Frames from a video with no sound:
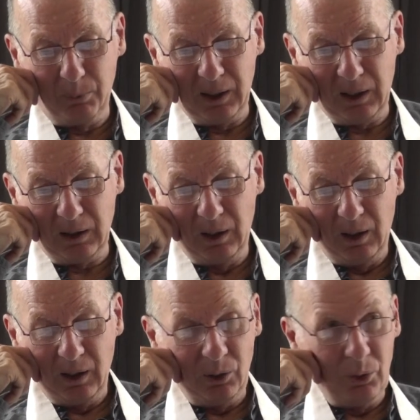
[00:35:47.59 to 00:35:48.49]
being
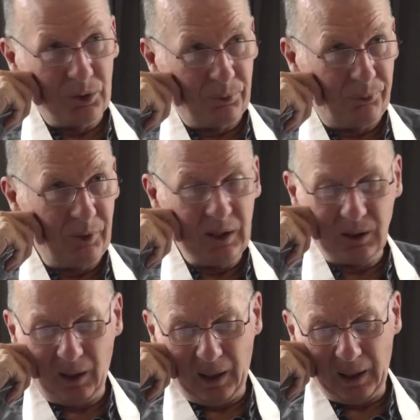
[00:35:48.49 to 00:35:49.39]
who is free
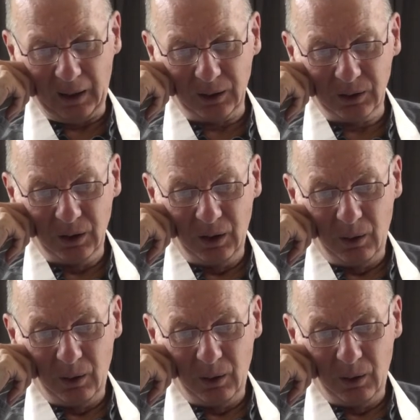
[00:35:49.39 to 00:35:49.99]
to act